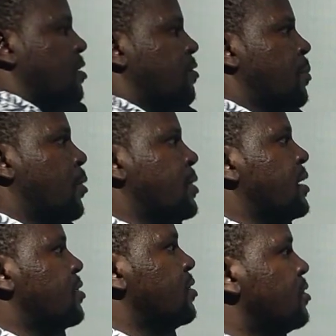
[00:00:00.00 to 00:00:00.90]
the vapor
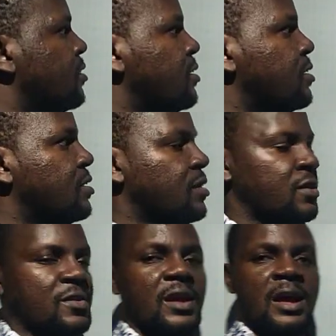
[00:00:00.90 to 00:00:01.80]
density
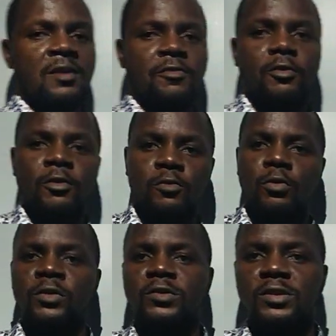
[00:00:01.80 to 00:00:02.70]
is half of
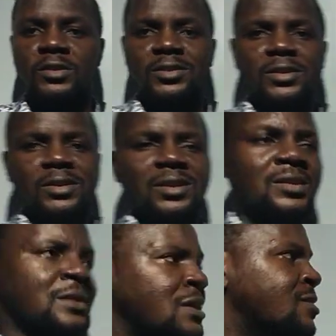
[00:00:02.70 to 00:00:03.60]
what?
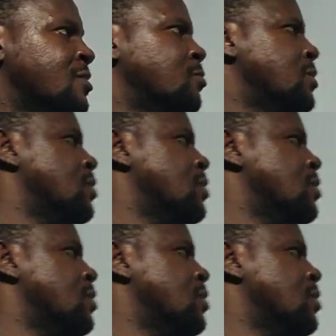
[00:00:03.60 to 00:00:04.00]
Relative